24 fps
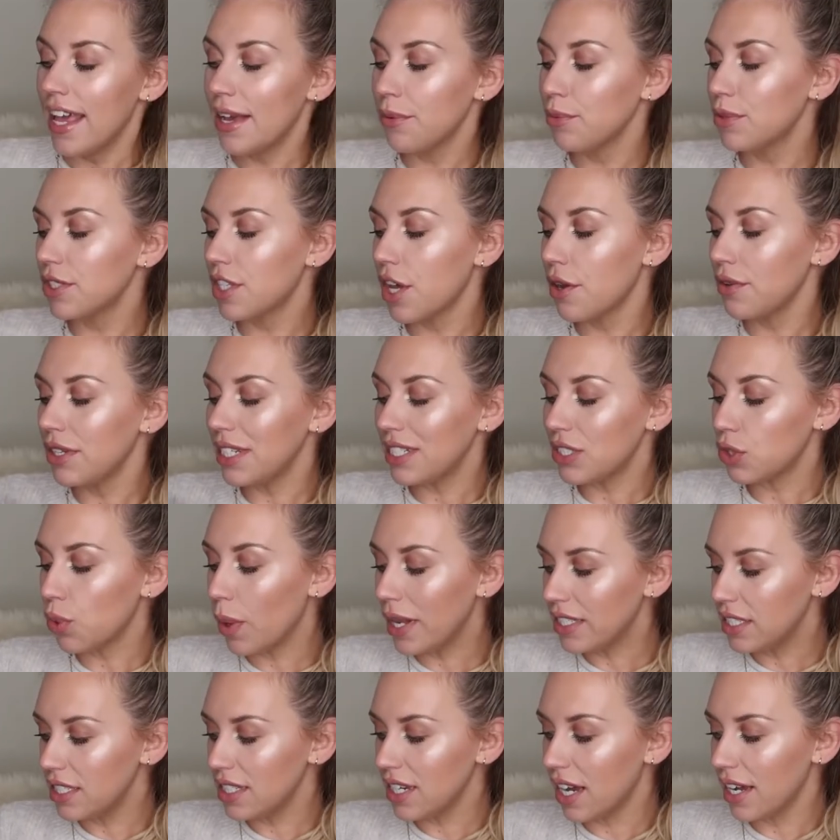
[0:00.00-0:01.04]
It was only
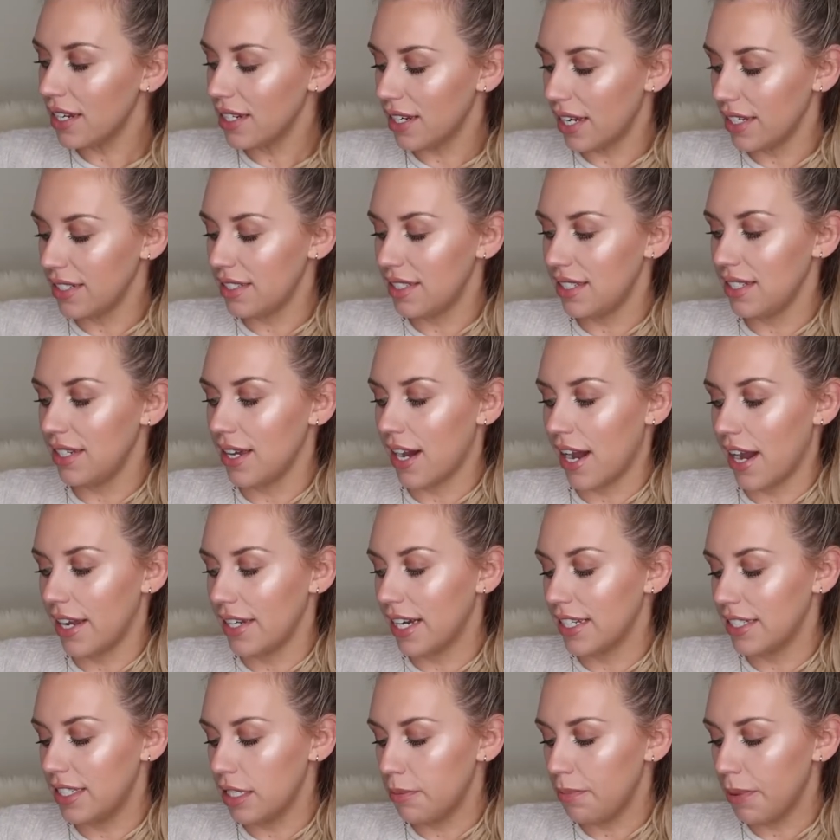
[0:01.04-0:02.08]
$29.99.
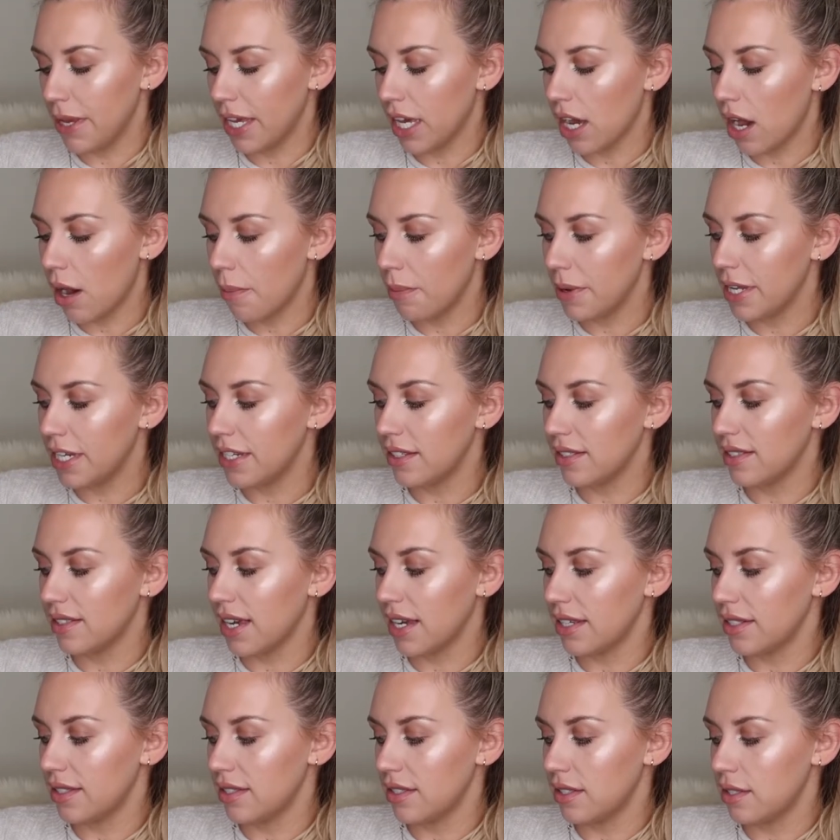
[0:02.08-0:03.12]
I did pick it up in a
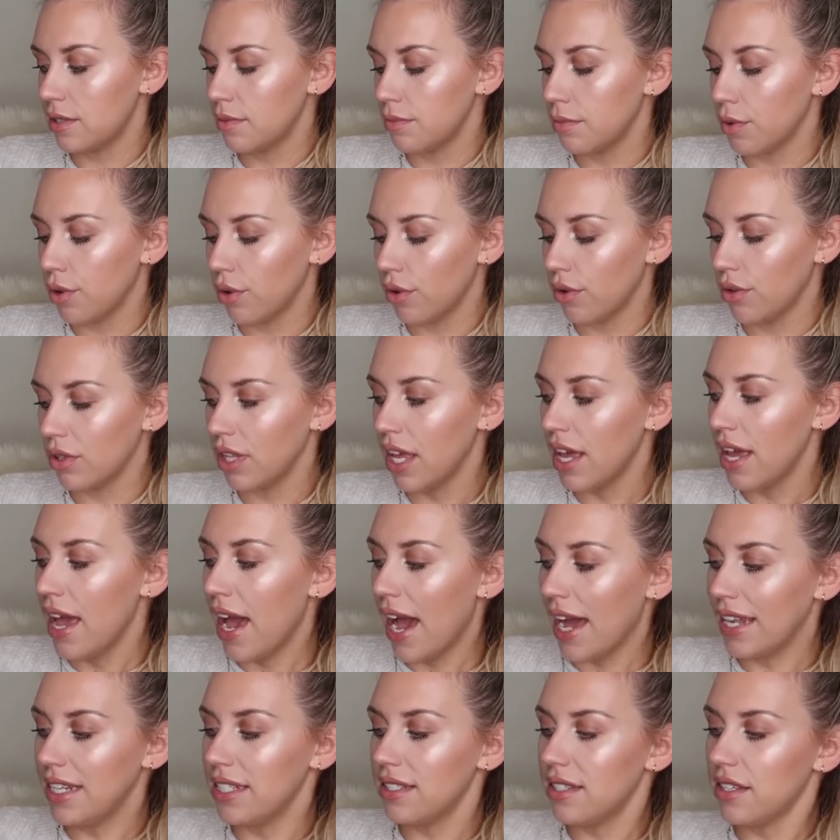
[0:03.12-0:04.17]
size small,
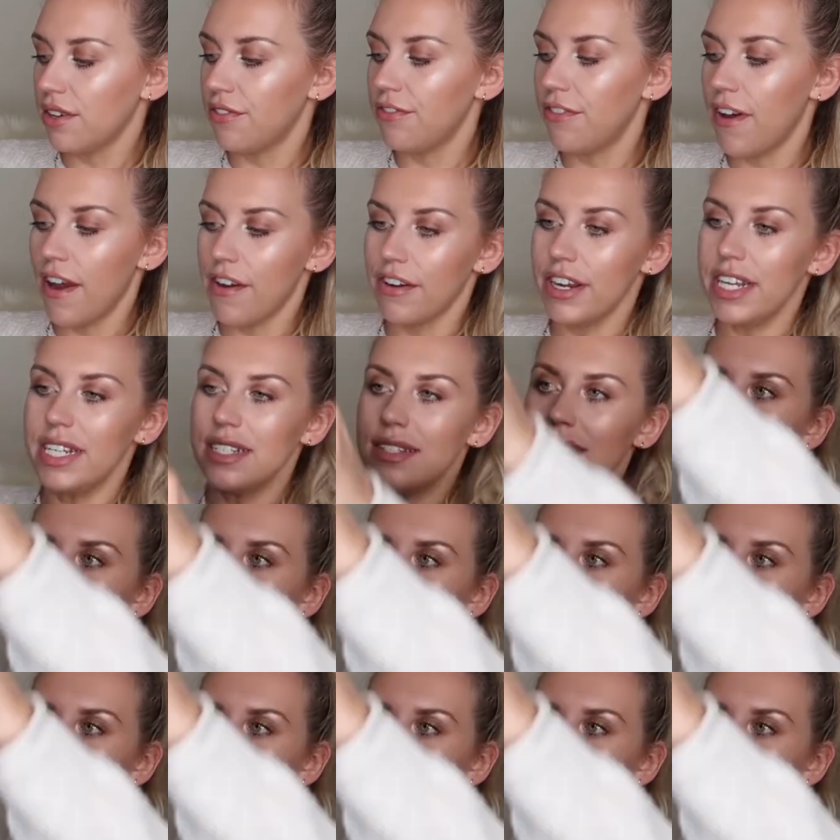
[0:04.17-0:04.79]
and it's a very